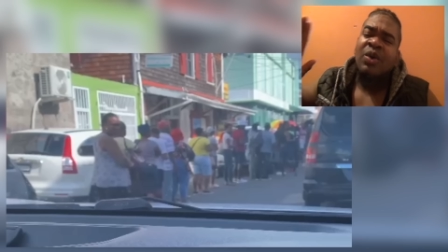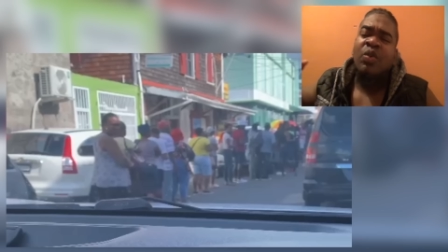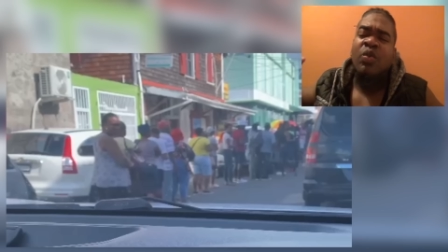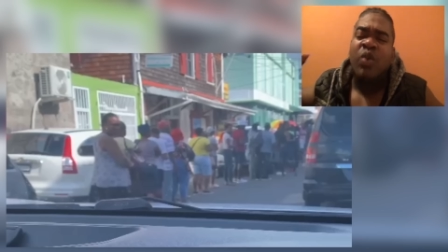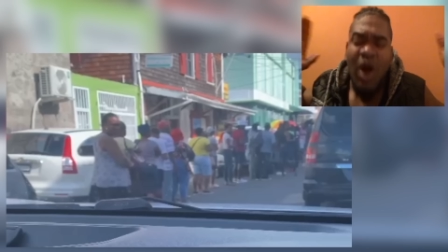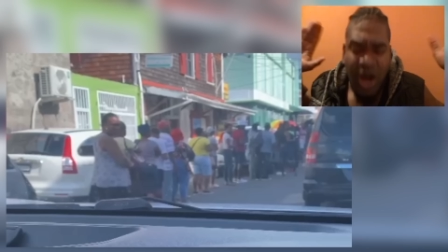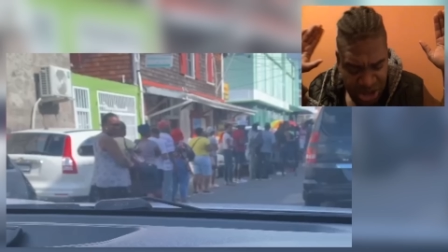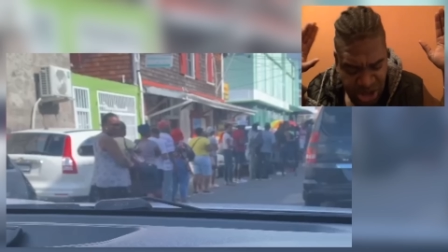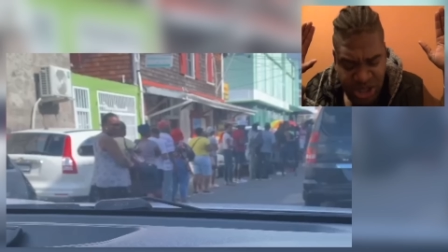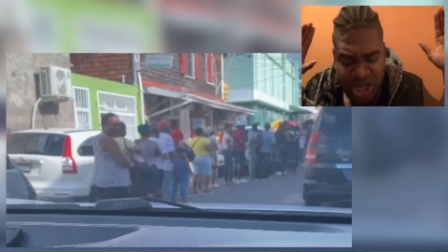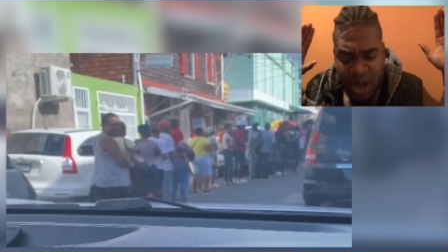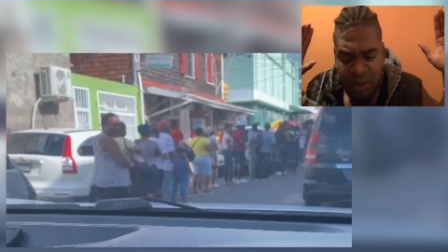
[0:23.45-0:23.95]

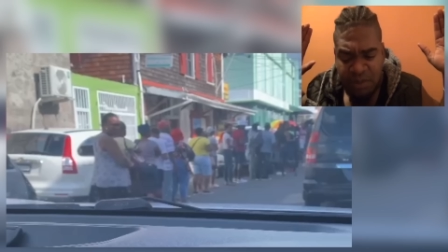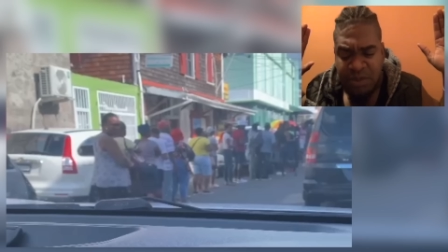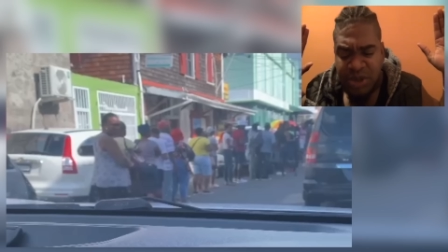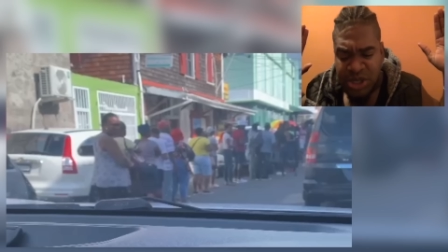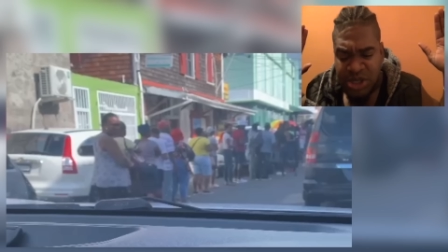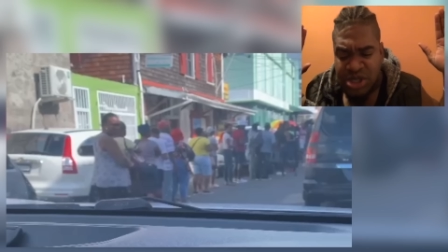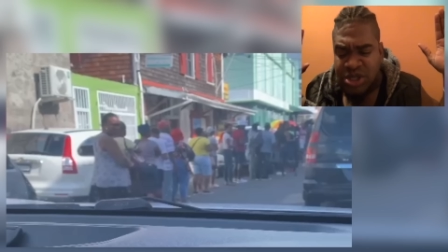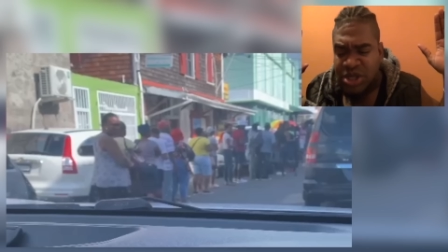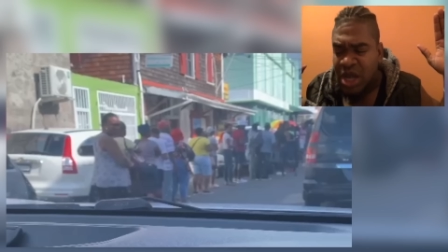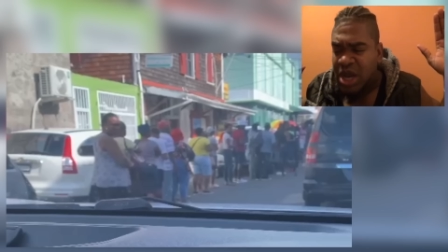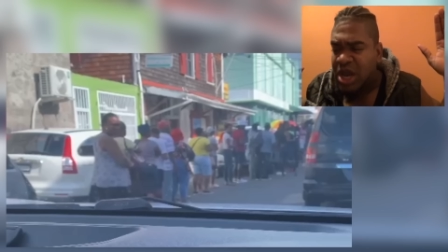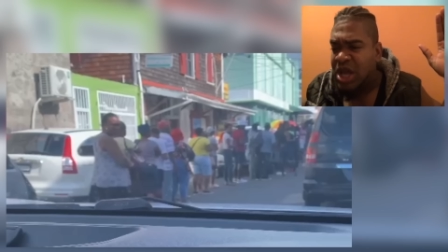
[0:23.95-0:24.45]
What's up,
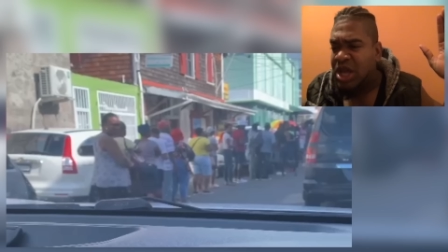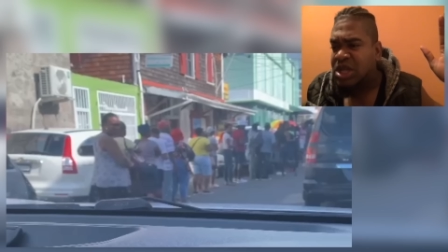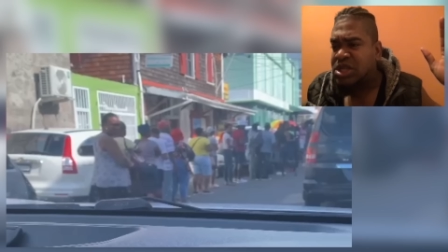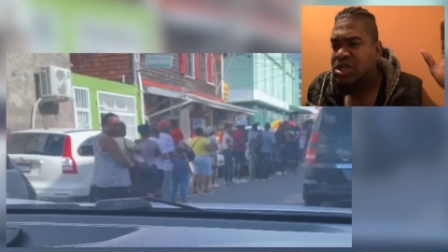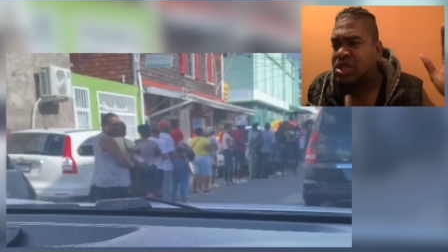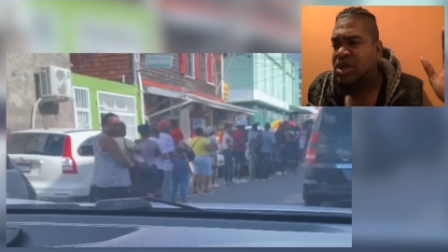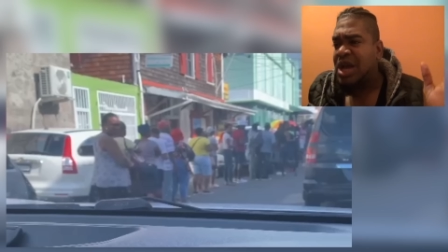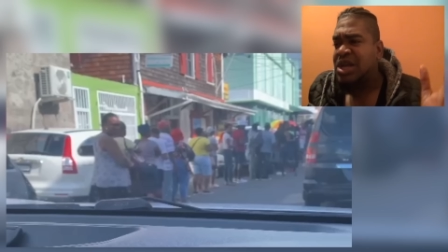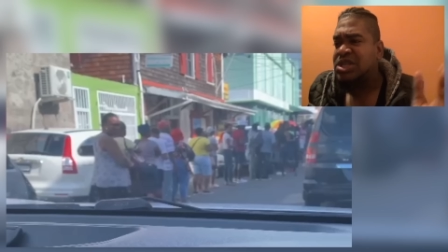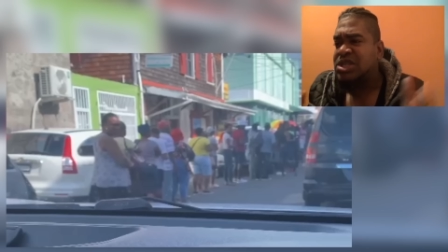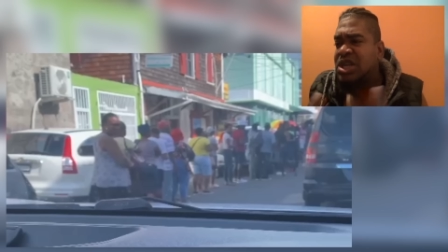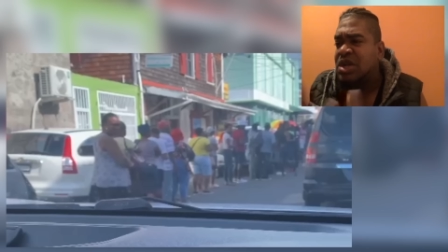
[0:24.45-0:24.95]
Mystelics?
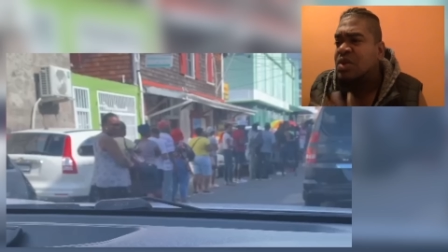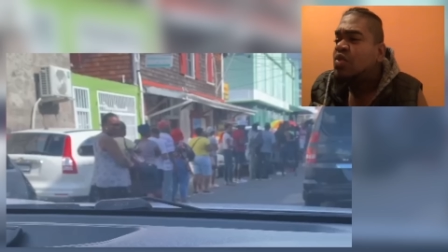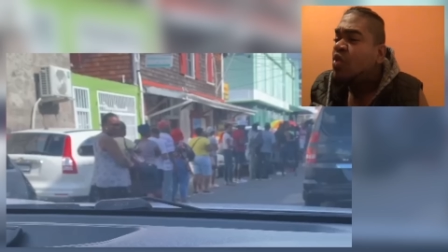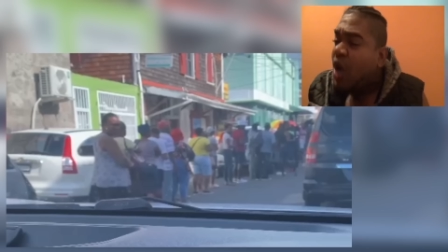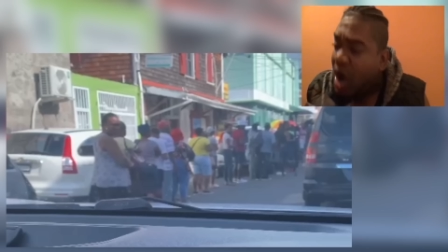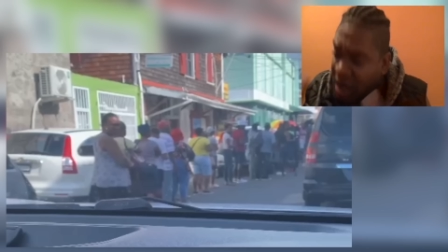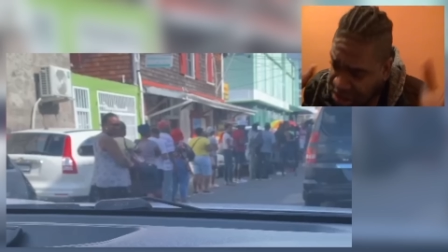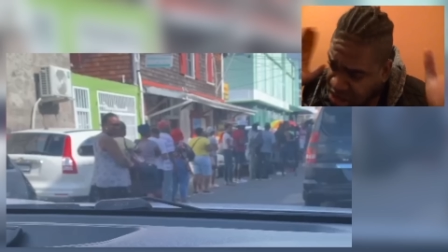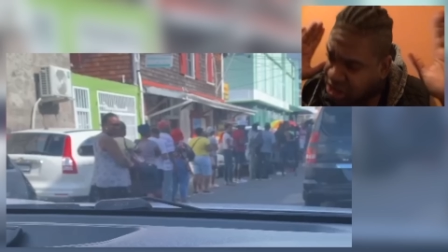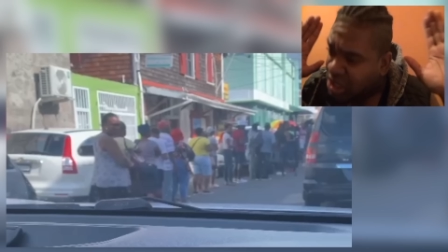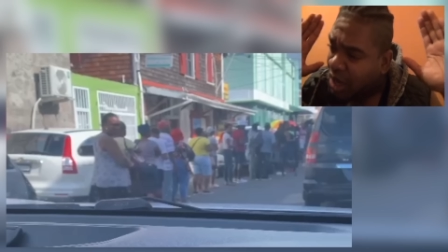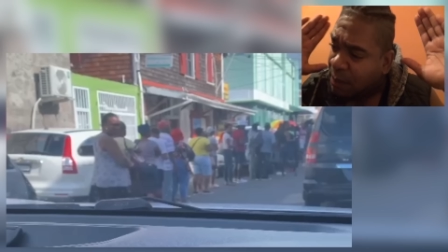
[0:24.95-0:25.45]
So I said,
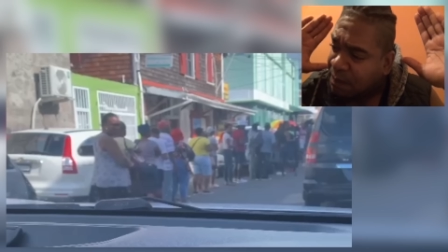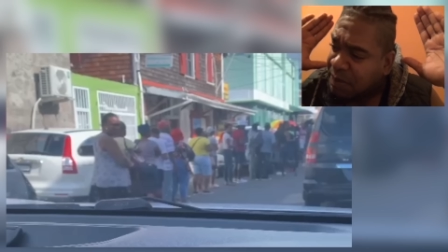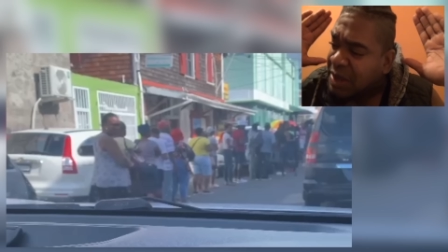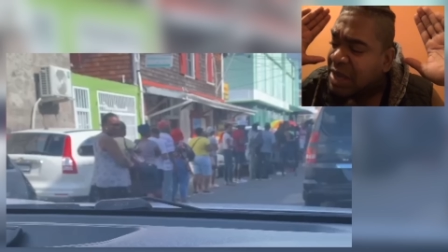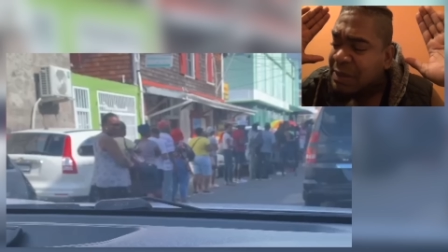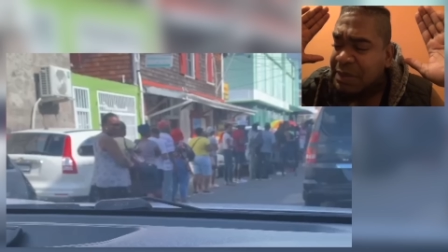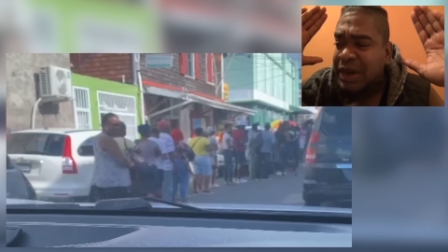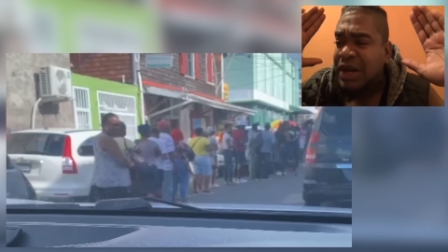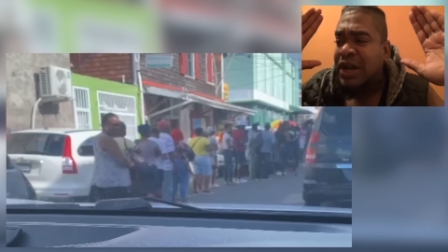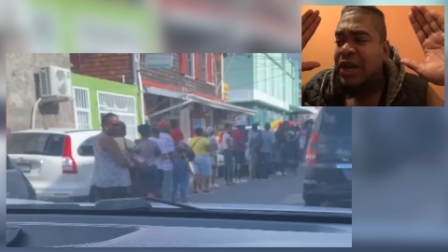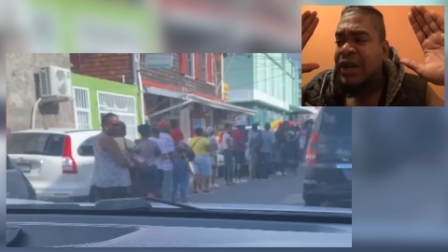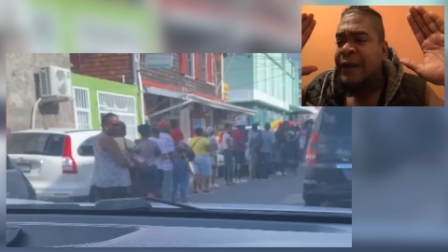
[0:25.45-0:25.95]
what's up,
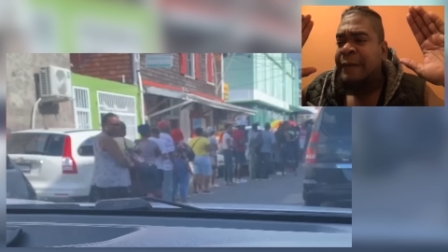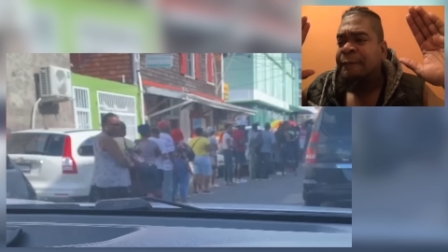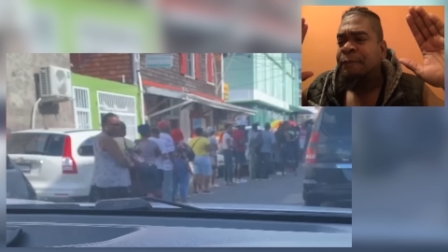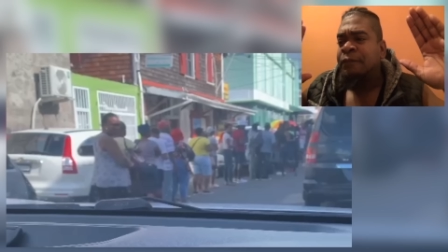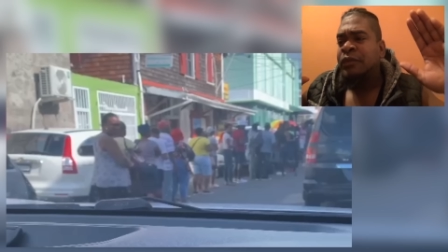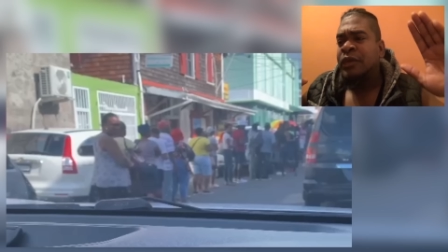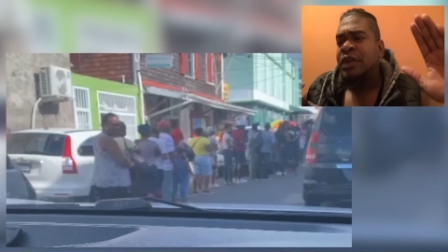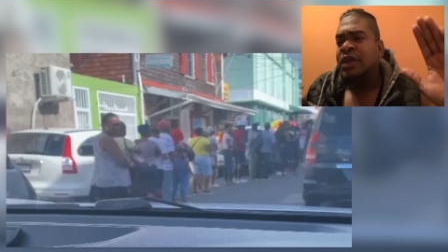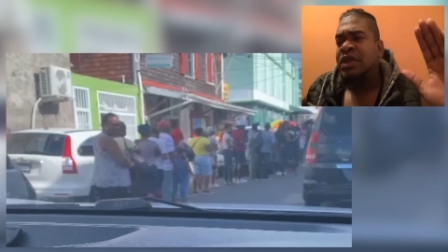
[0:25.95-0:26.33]
people?